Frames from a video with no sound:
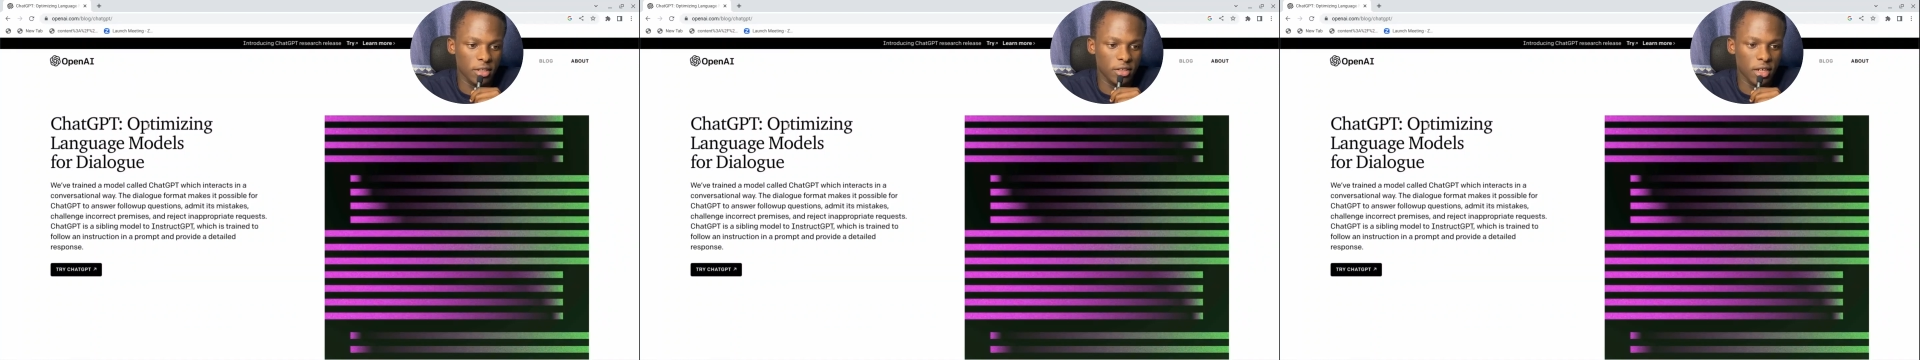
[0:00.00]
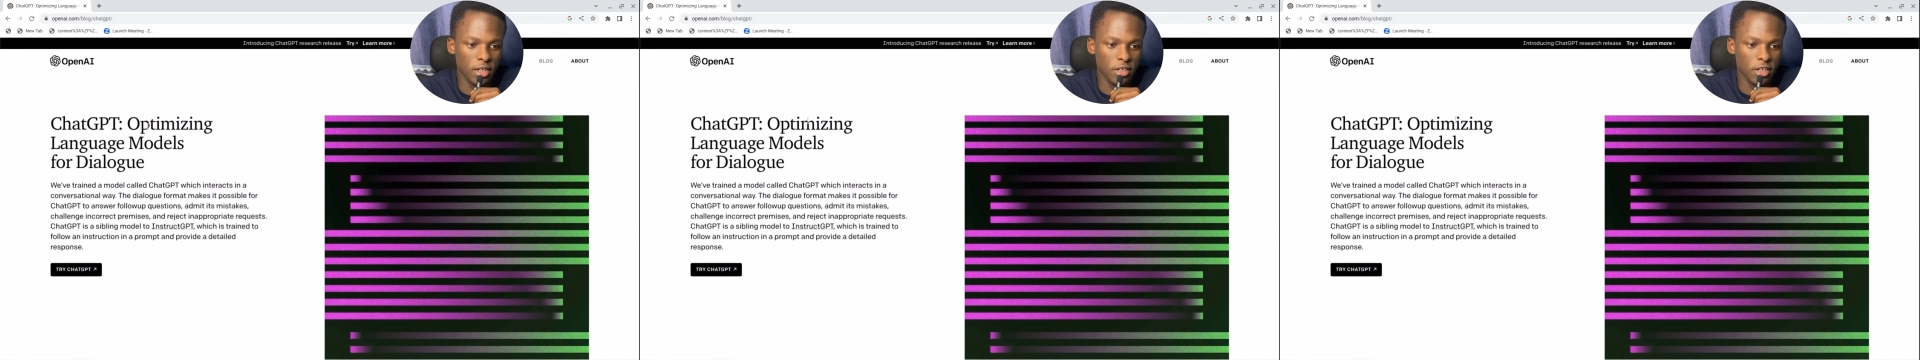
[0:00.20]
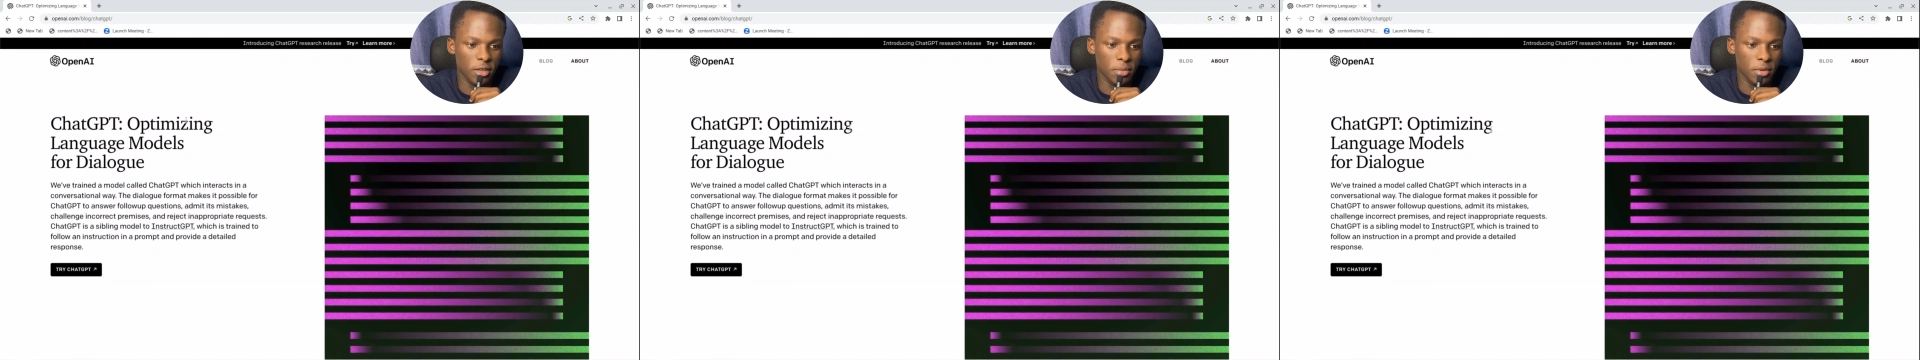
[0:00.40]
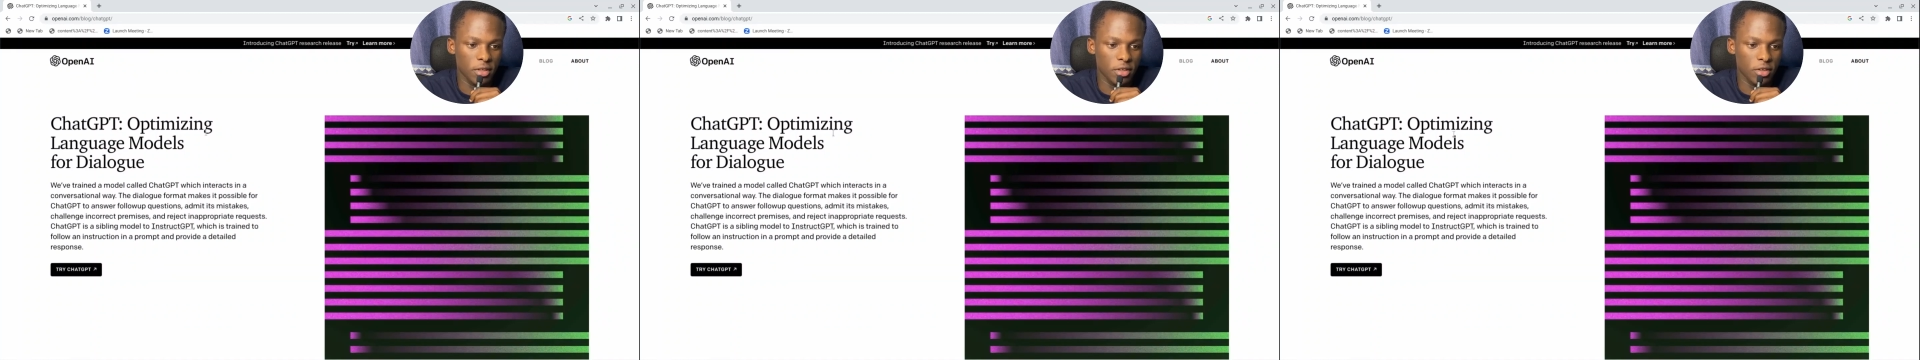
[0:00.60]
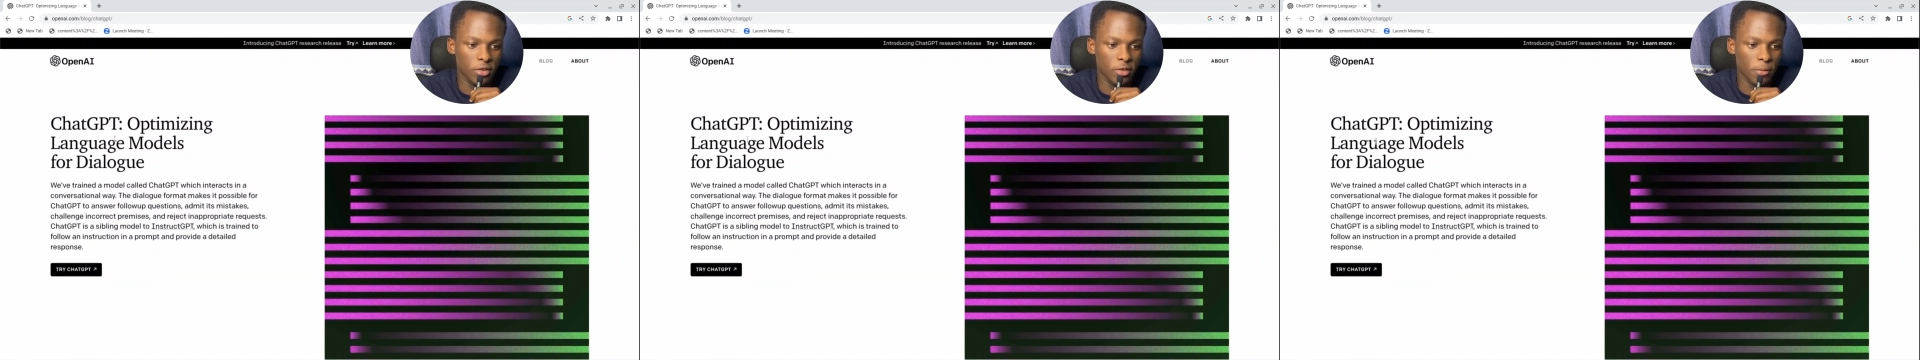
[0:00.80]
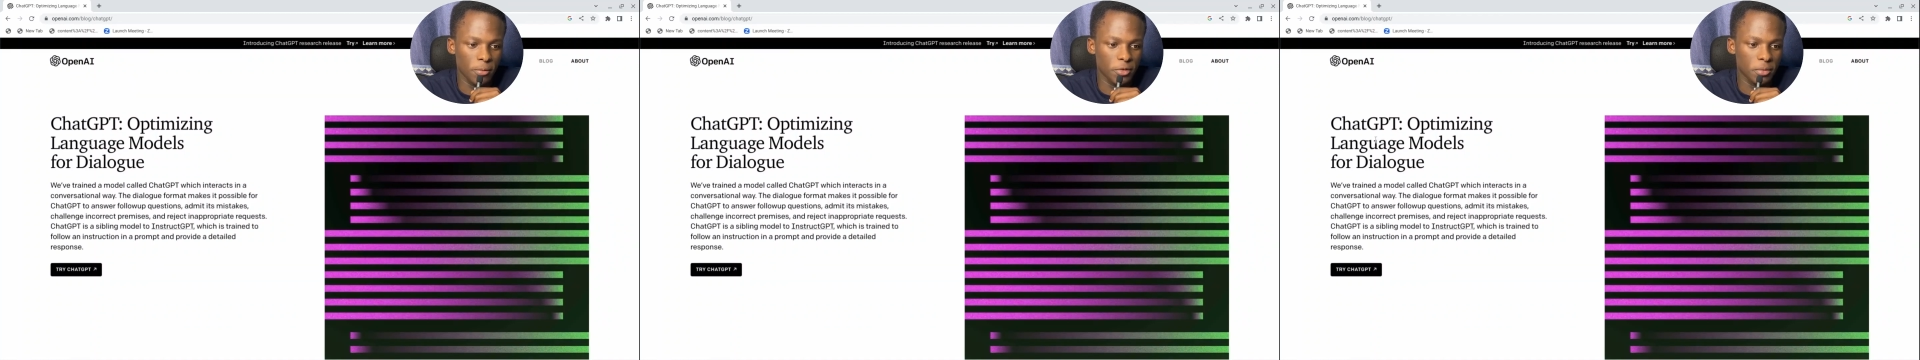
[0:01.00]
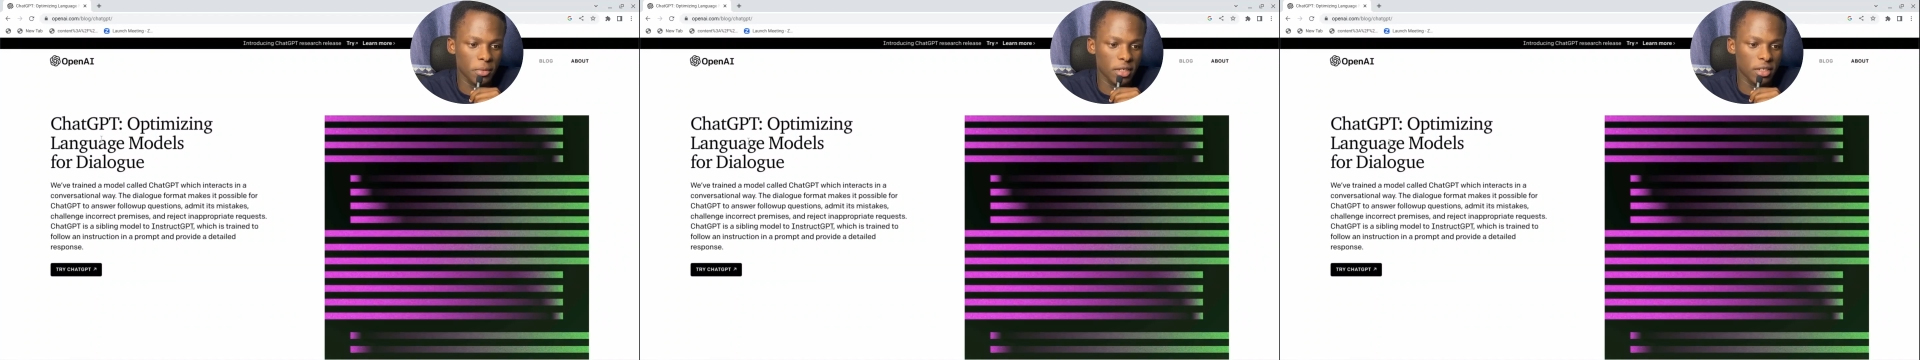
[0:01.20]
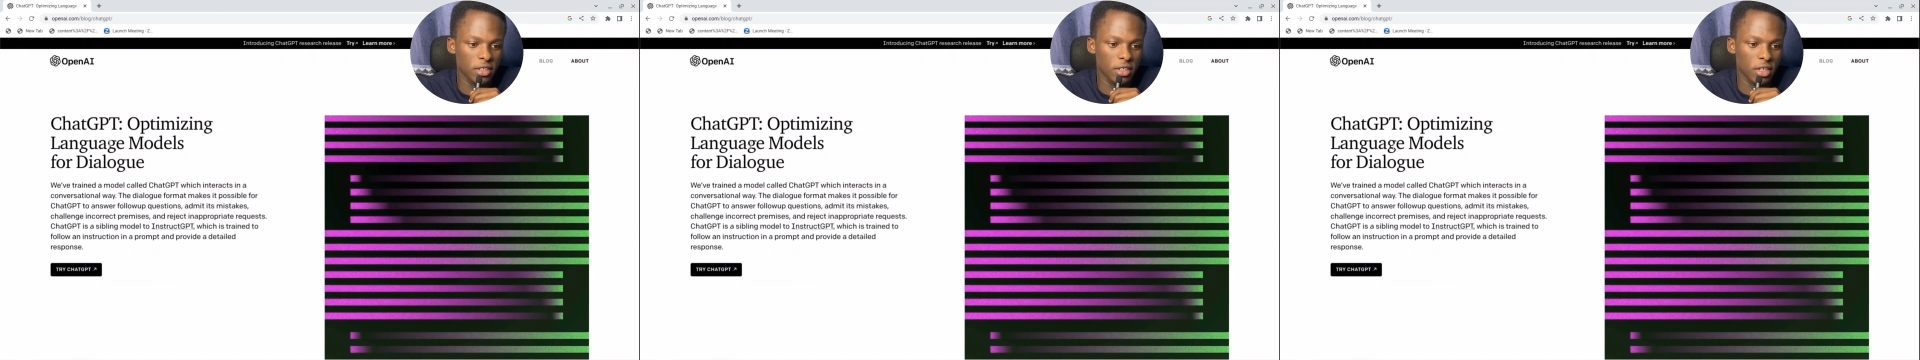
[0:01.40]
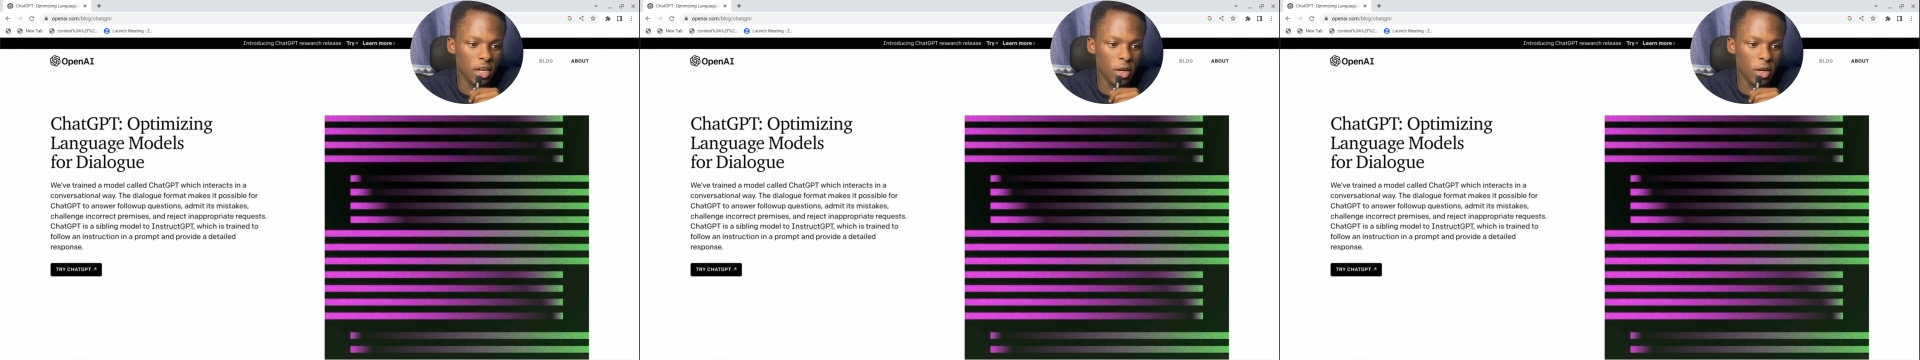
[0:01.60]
ChatGPT optimizing